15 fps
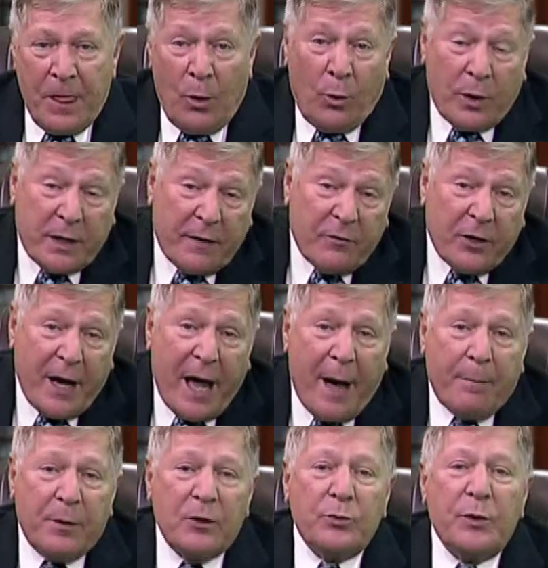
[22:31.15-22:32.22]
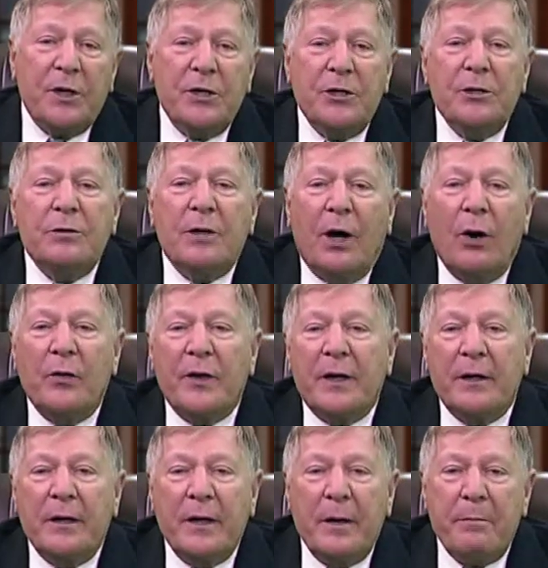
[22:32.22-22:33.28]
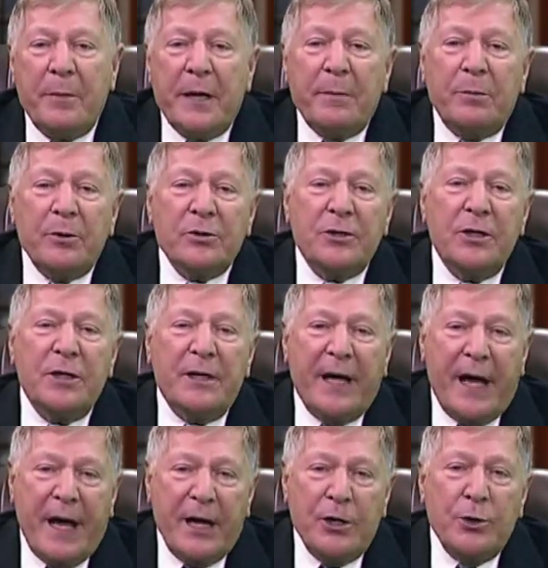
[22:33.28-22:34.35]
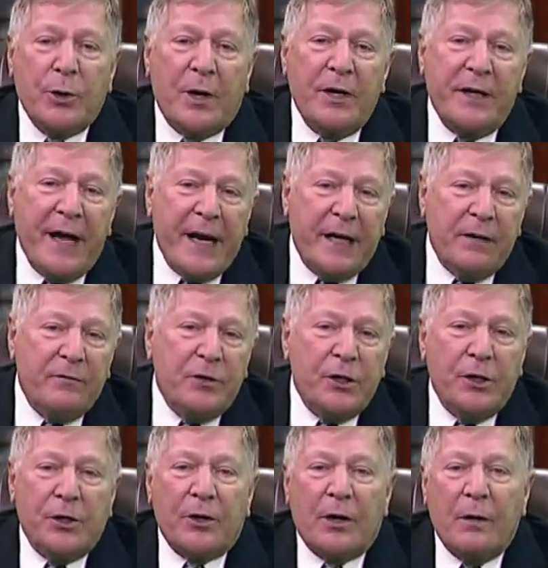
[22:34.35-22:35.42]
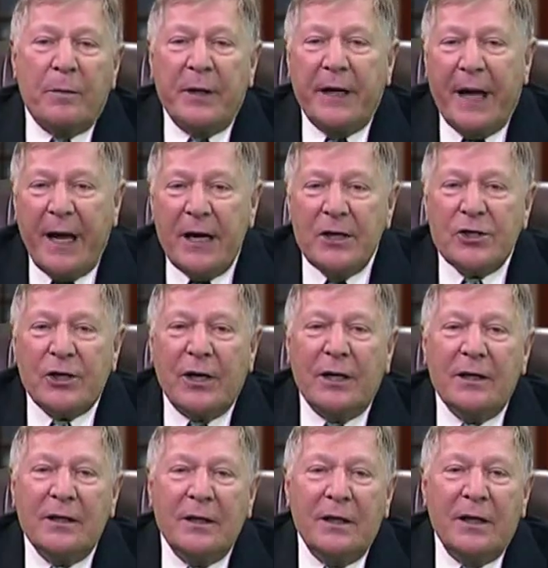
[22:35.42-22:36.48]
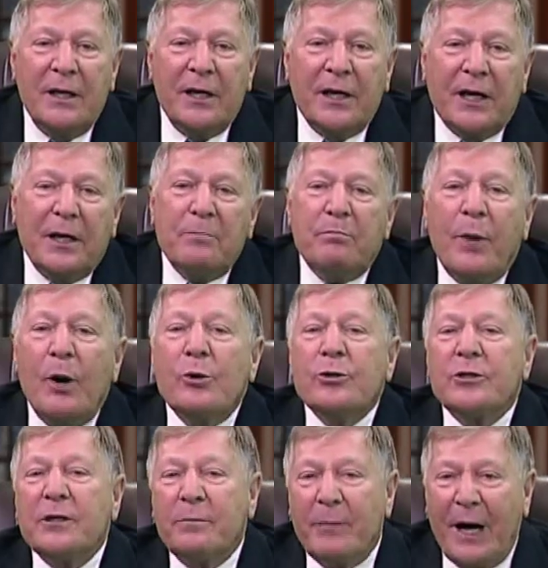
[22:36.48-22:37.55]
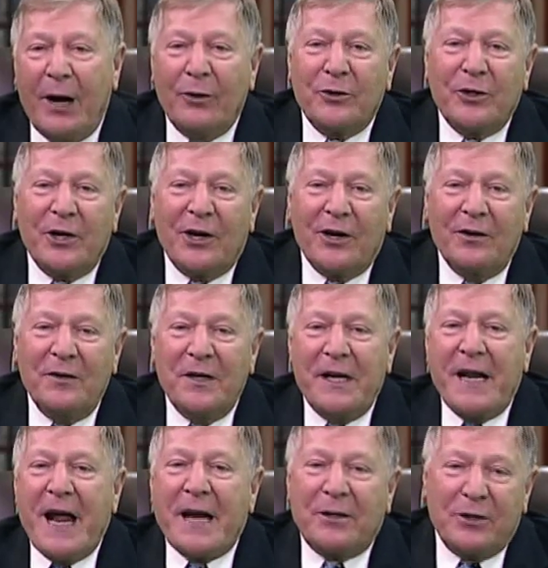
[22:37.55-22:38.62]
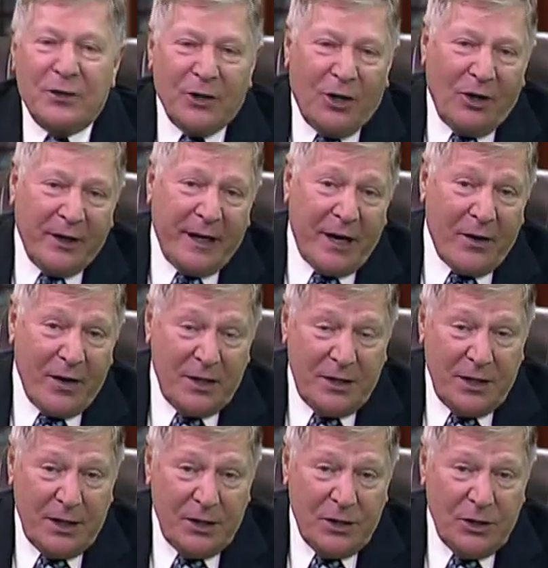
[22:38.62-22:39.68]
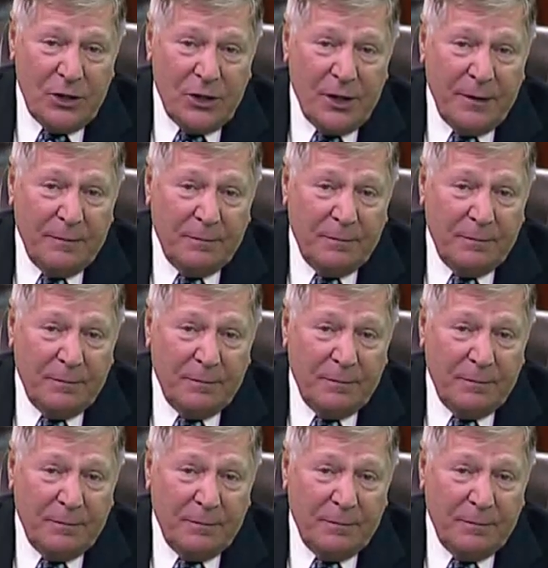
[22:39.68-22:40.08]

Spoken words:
Whatever happened, we do know that peoples today who are native to Europe and Asia can boast about their Neanderthal heritage.